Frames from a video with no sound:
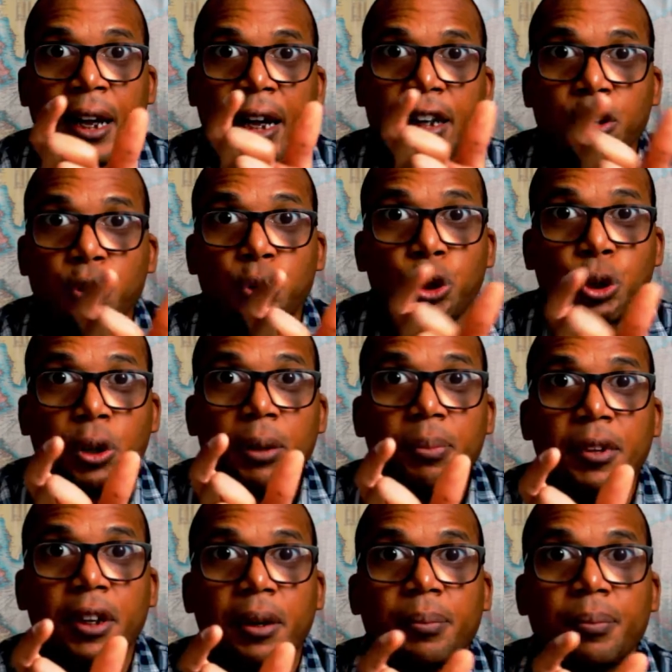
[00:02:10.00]
and you
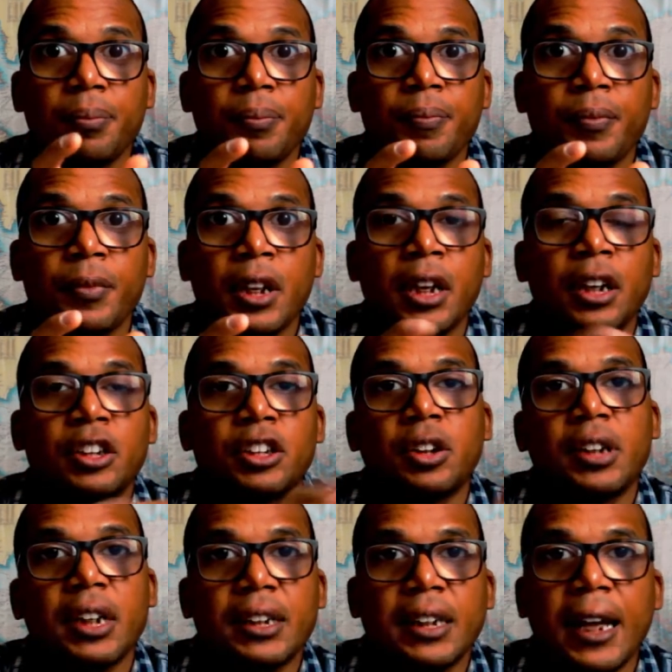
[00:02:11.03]
trim them so
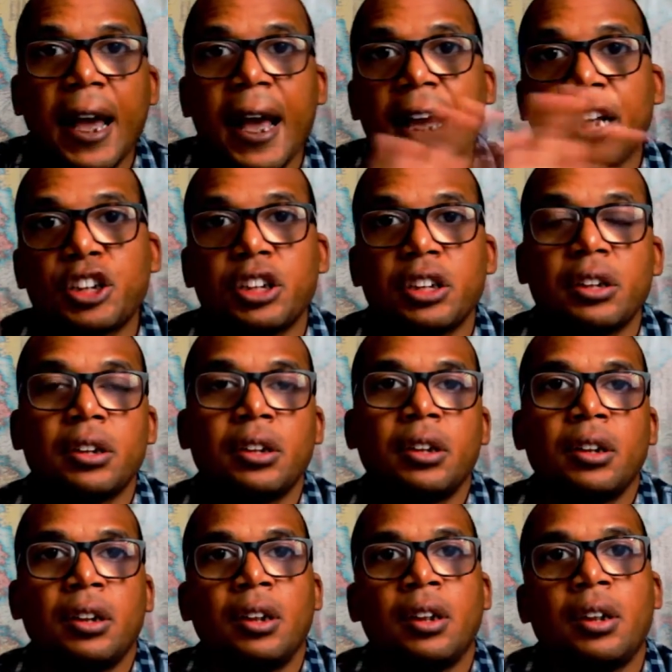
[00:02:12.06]
that the action
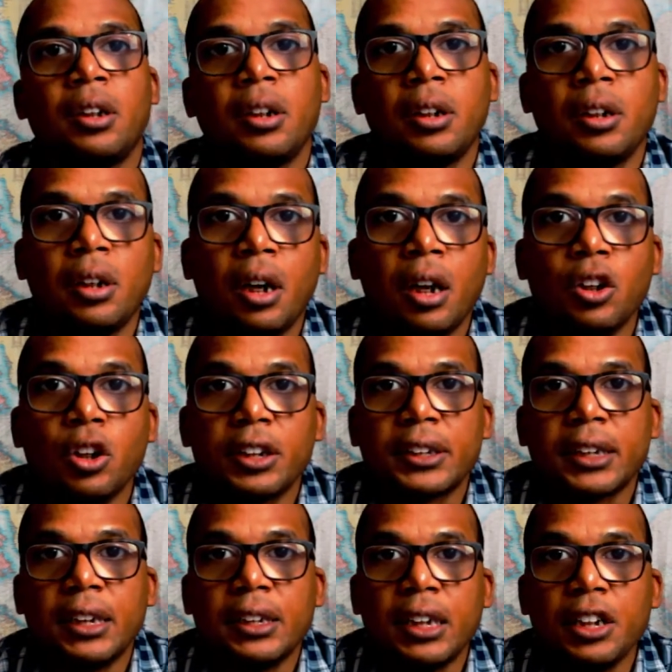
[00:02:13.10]
looks
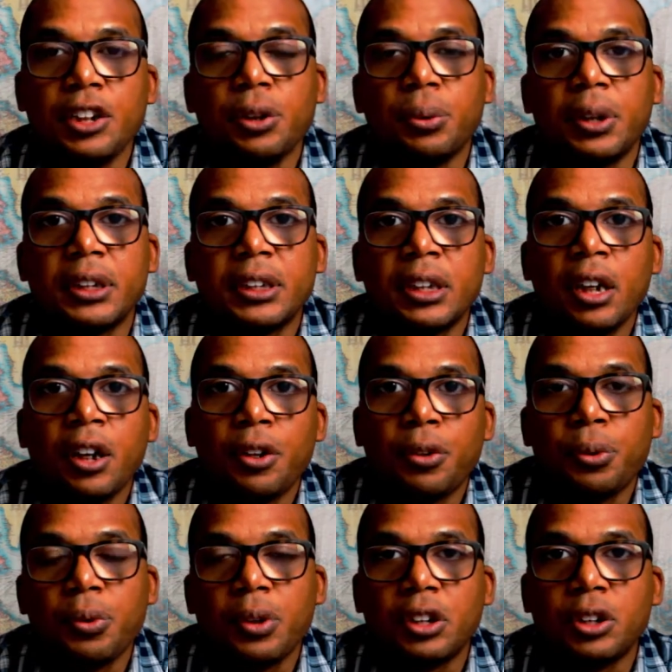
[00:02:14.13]
continuous
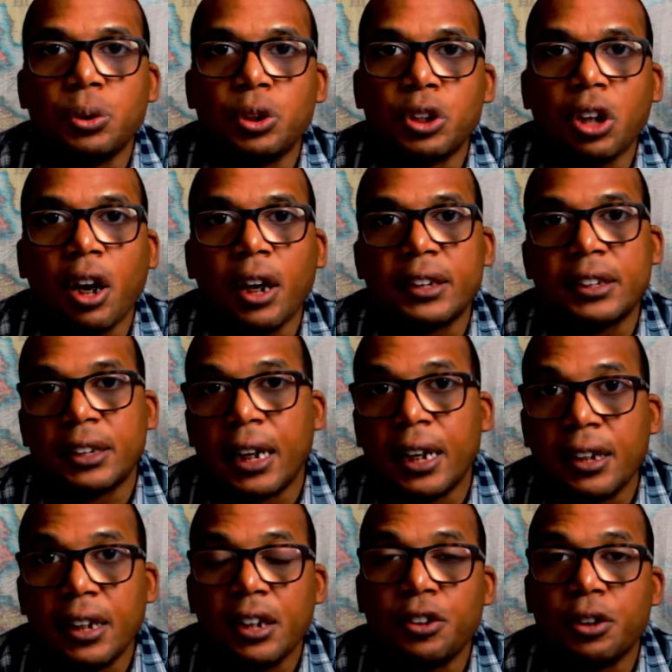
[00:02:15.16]
through the two shots.
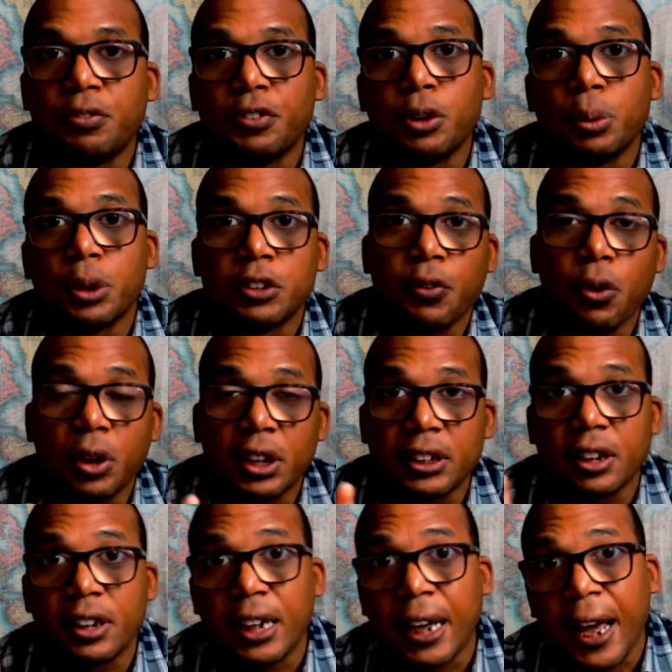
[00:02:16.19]
And then your viewers focus
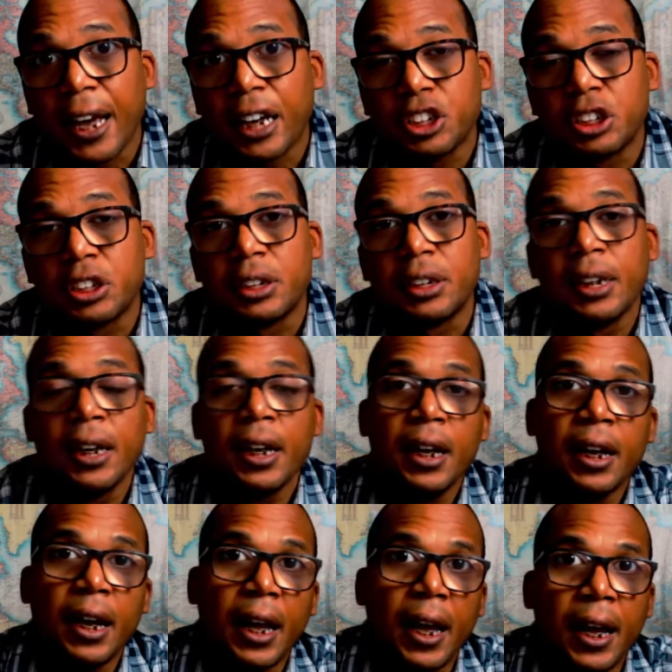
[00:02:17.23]
on the action
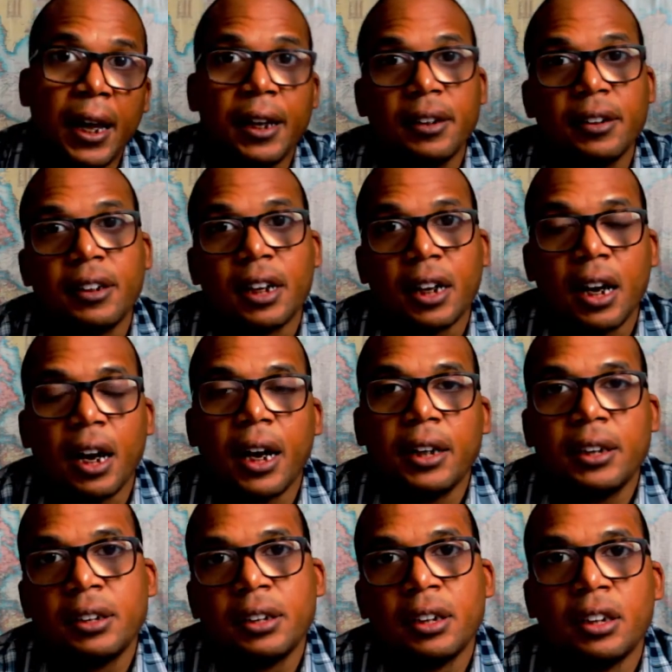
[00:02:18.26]
and the
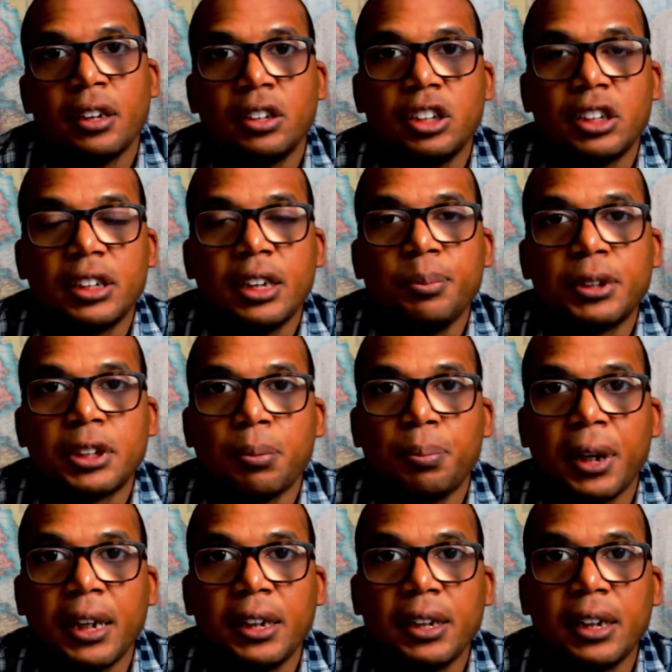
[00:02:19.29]
cut just seems to
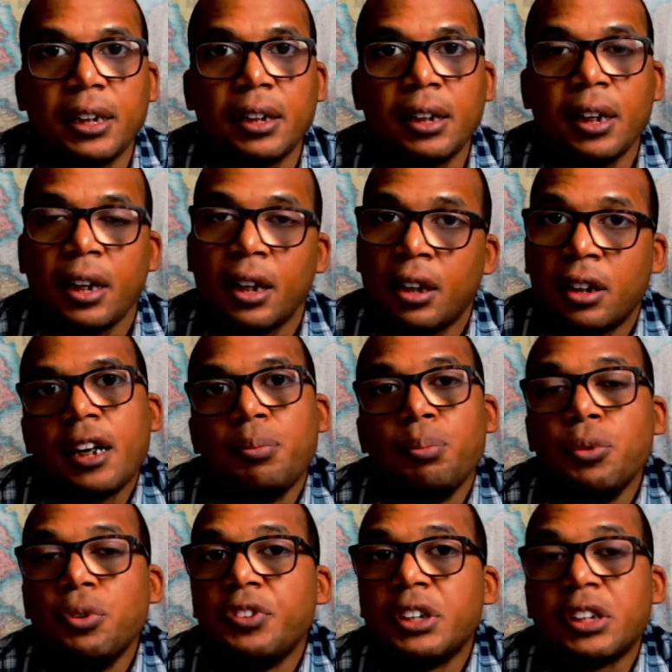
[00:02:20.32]
blend in. You see that in
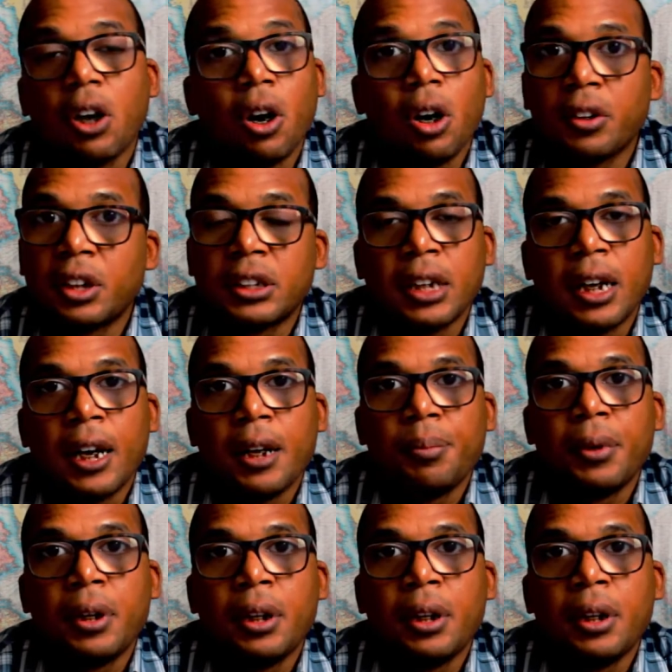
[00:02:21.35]
movies all the time.